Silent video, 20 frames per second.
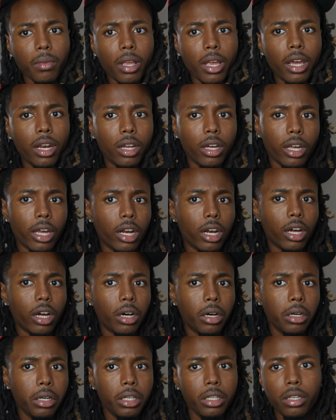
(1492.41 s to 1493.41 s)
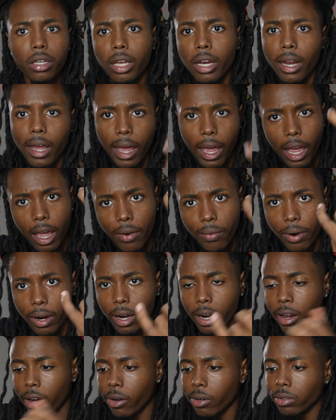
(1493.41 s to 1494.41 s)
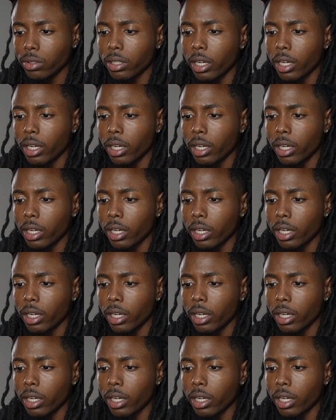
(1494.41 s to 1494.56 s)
in a in a hoodie in a hat right now.